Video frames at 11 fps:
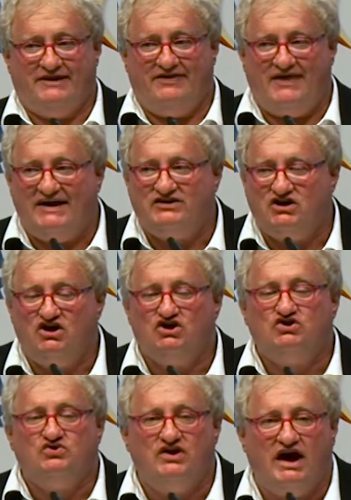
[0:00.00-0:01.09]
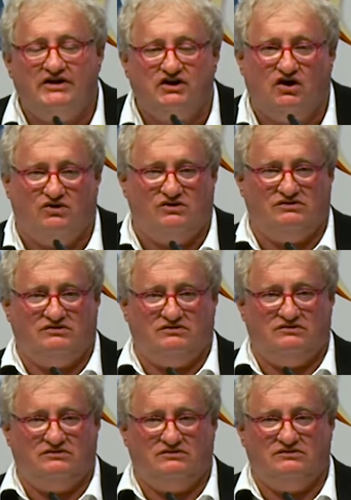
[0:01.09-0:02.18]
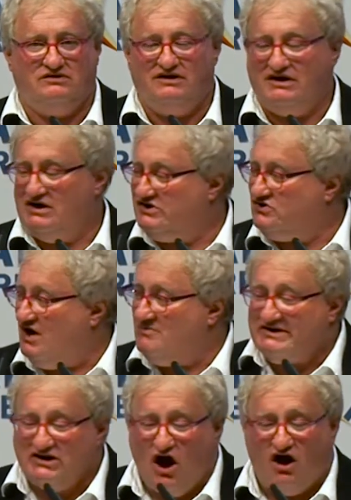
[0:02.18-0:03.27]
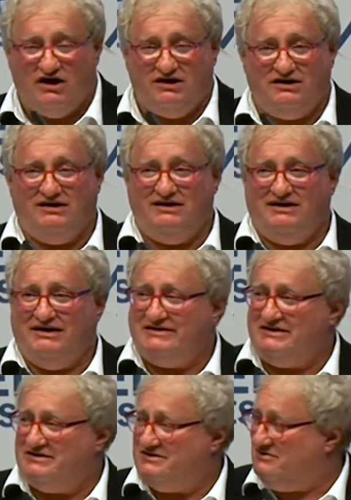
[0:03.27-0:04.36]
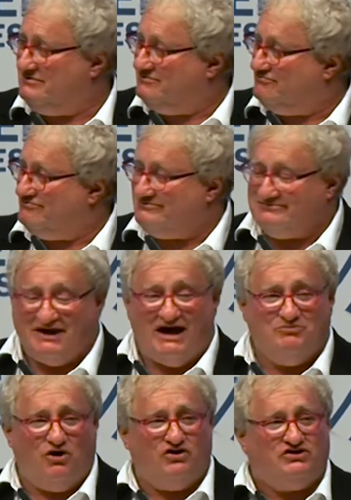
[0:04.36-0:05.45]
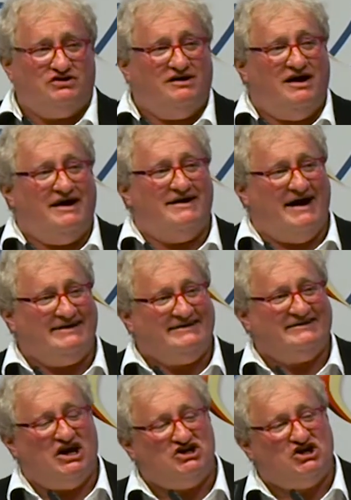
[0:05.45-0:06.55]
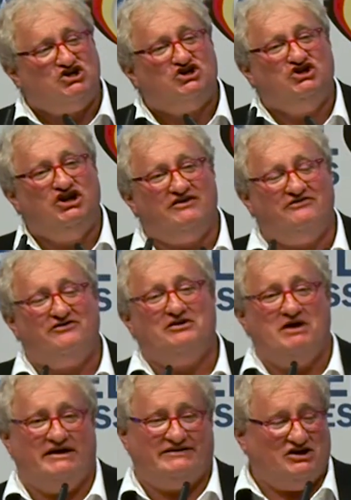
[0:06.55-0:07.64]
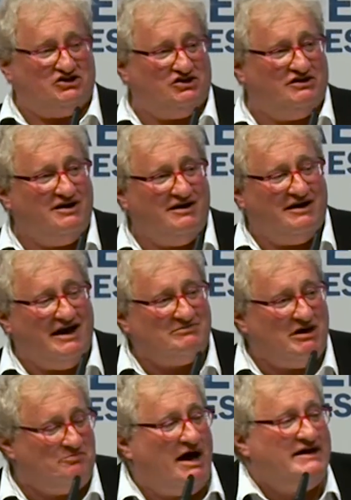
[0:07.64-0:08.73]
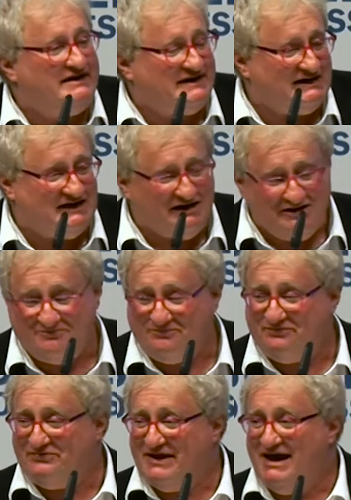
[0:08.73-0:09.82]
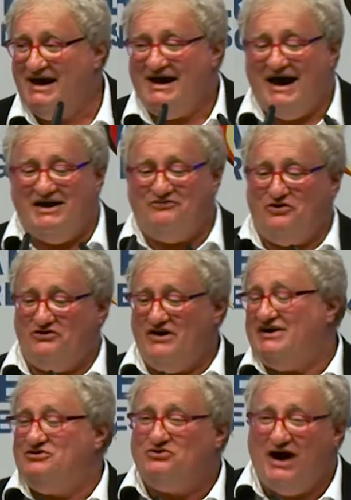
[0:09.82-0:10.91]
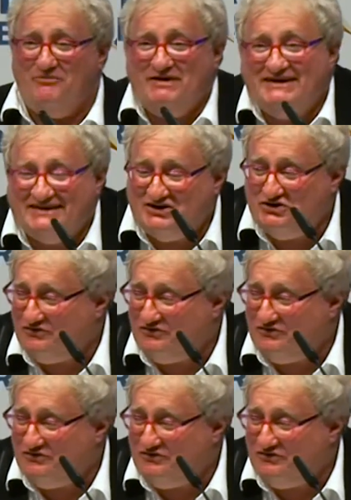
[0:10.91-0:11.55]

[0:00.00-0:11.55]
That should not go. So I'm sorry that I brought not such a cheerful message as my predecessor, and for that, to compensate you